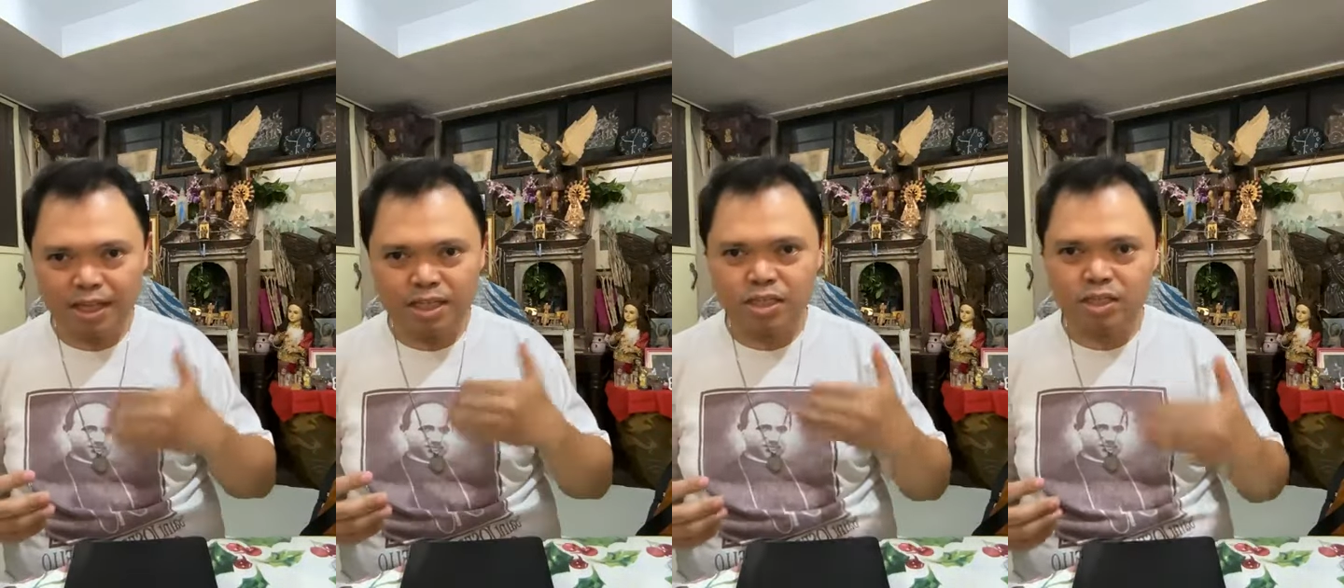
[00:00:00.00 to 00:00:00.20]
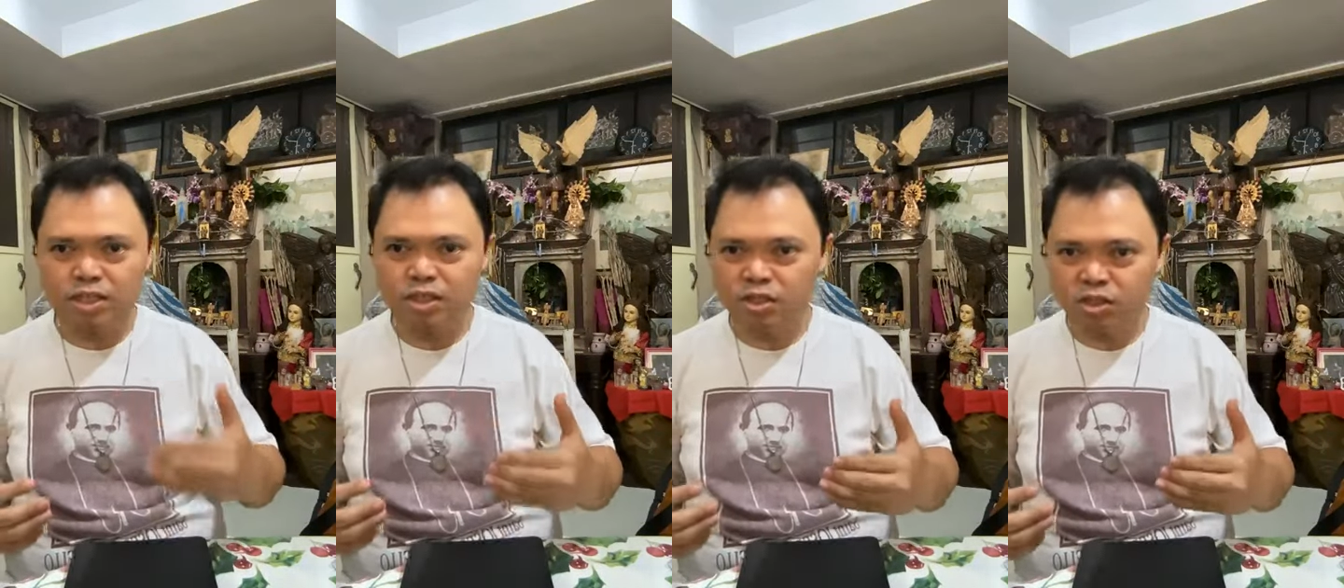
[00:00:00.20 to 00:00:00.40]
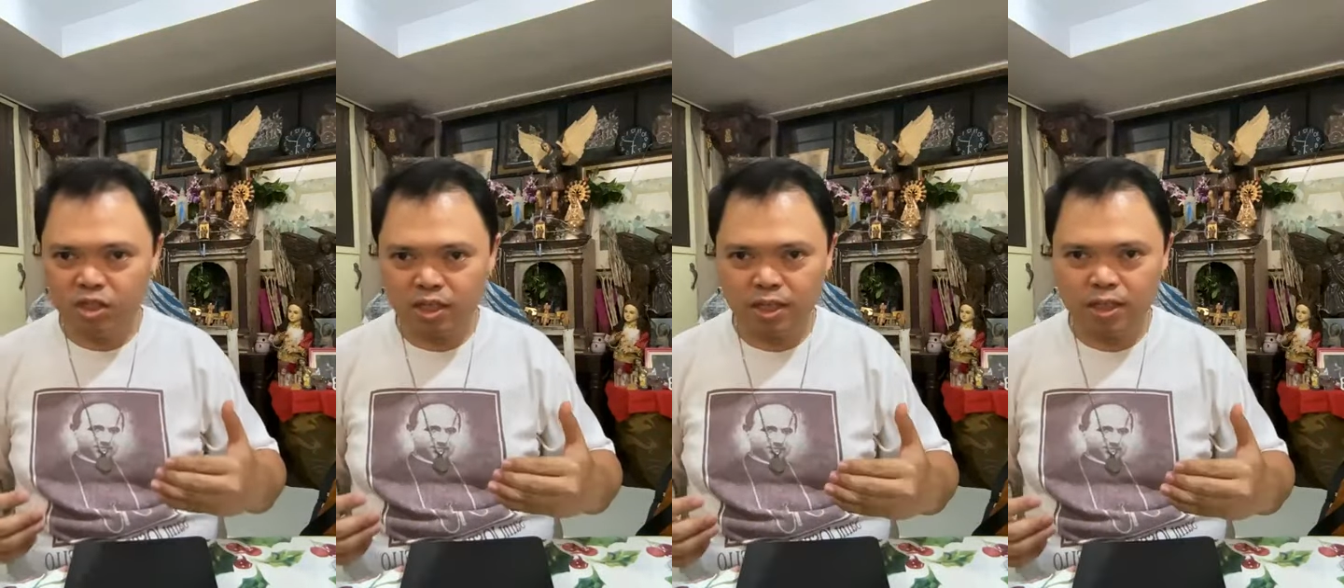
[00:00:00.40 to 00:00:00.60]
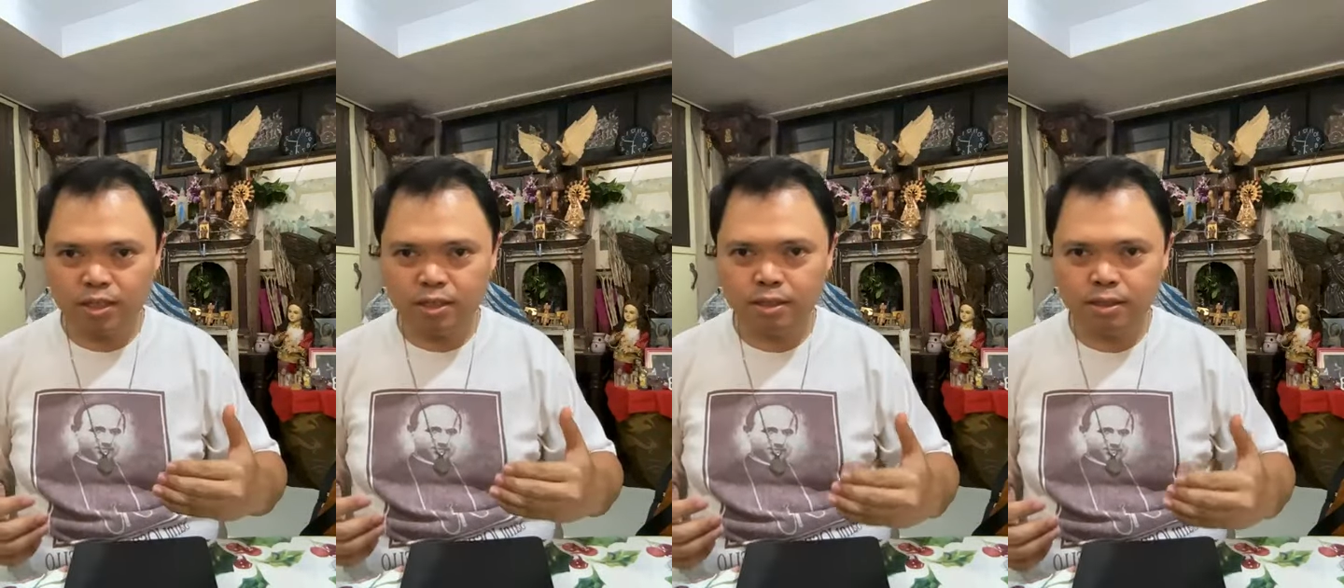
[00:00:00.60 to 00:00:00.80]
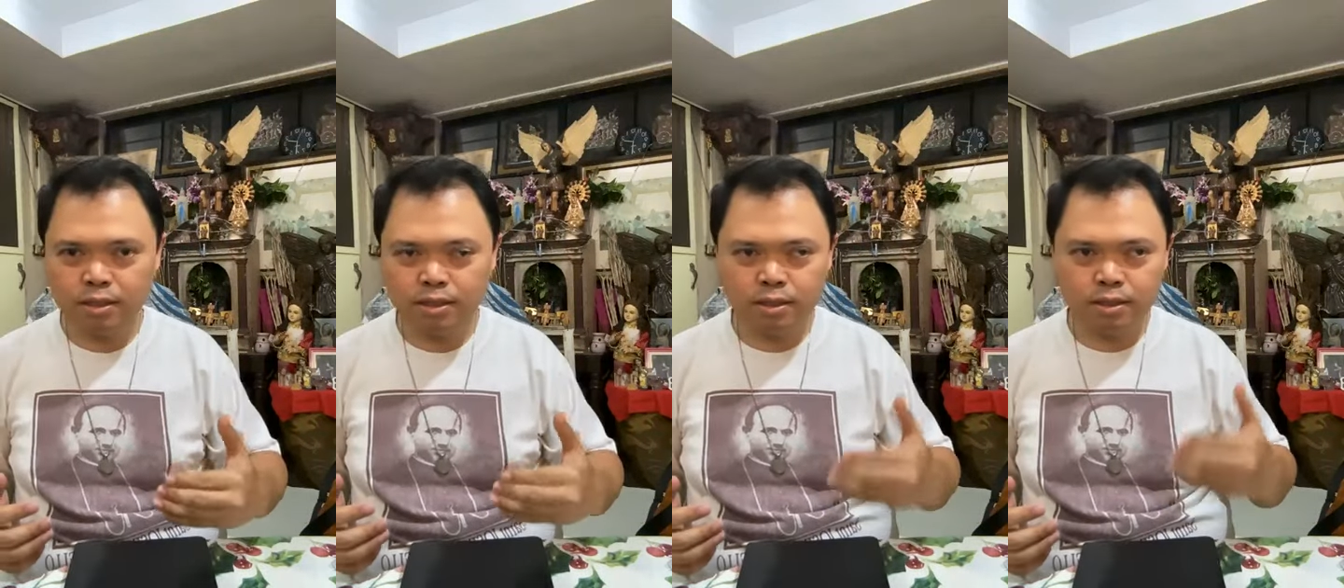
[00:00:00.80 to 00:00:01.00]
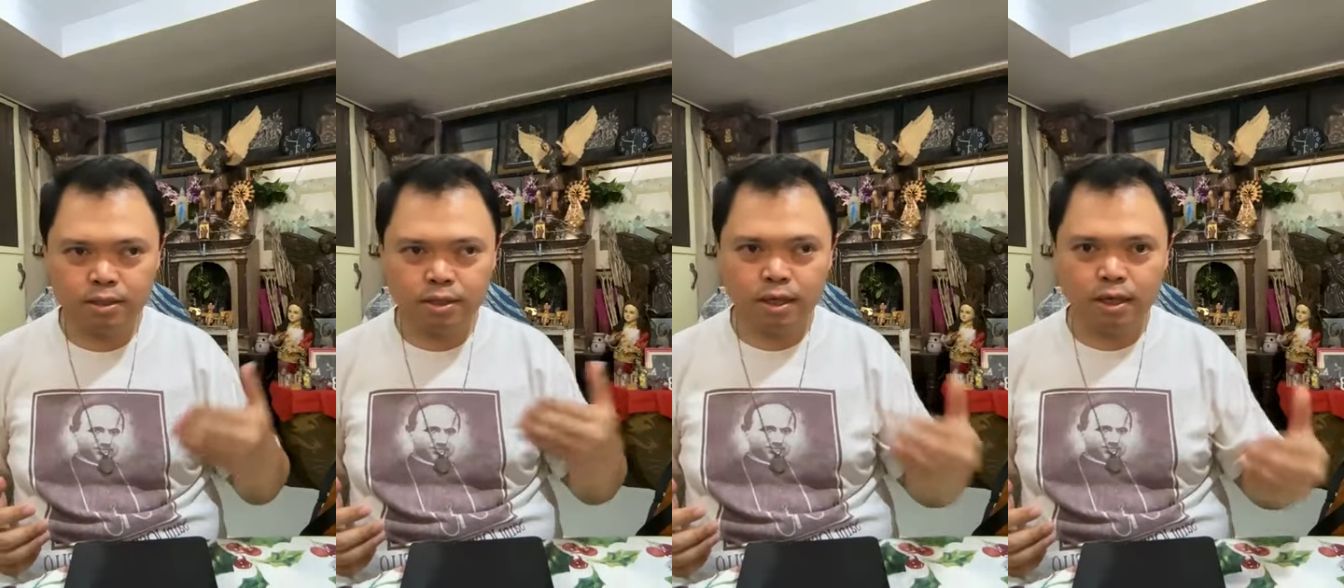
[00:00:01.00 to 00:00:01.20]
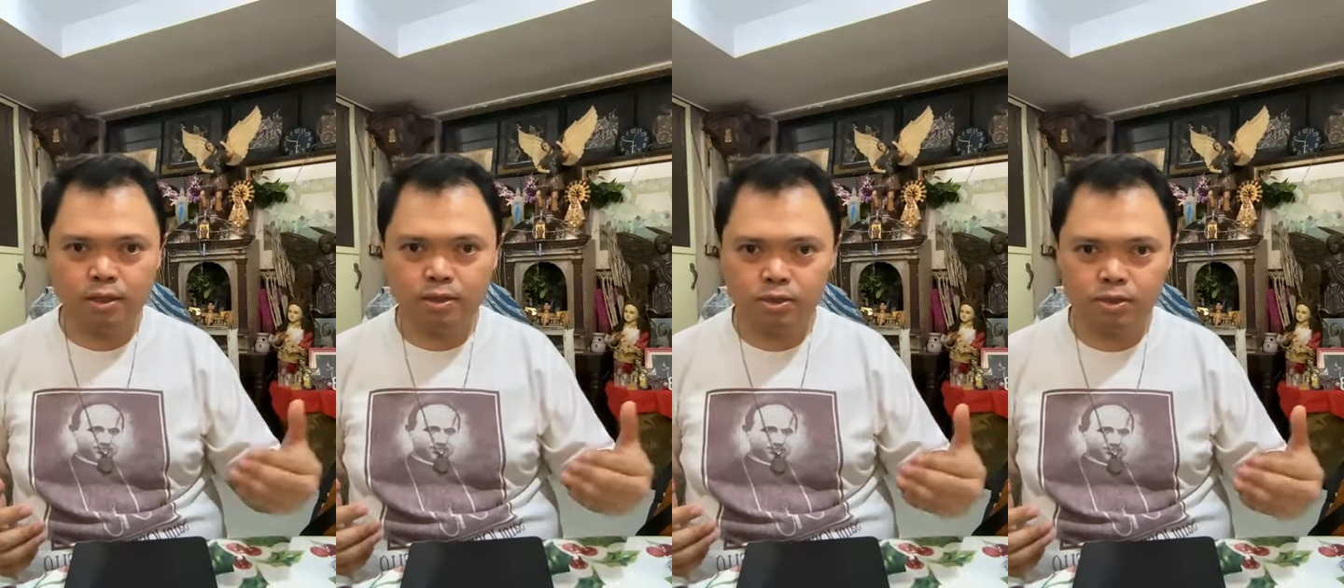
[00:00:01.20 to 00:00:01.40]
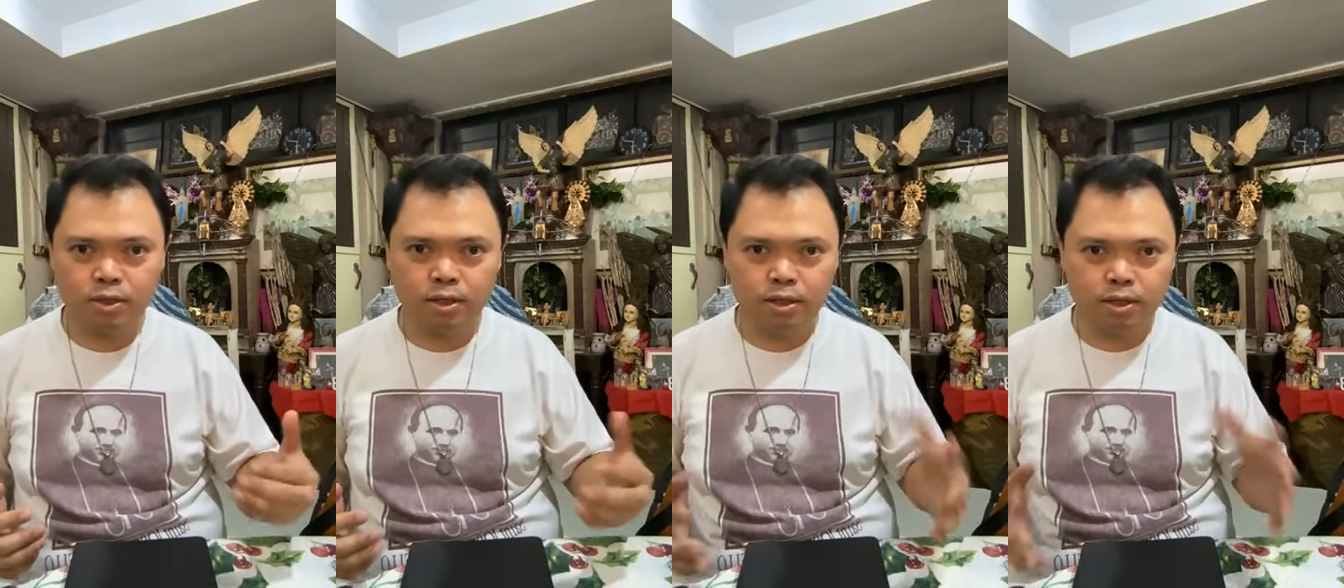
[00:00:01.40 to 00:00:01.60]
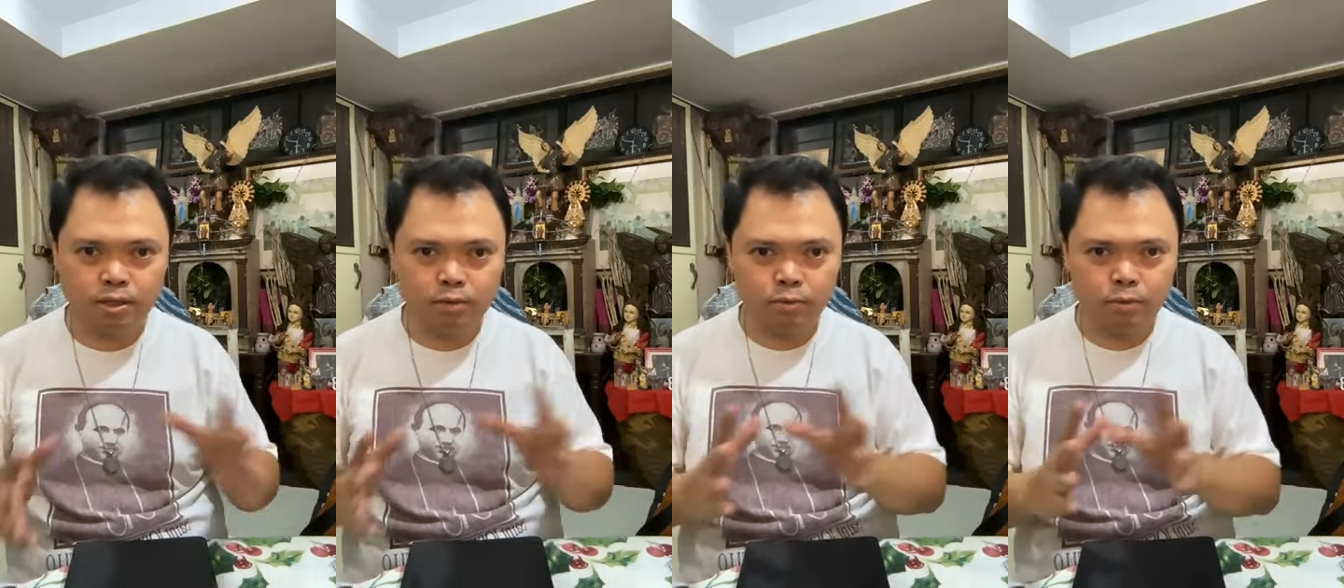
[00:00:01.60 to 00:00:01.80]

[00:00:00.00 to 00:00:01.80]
exegete text.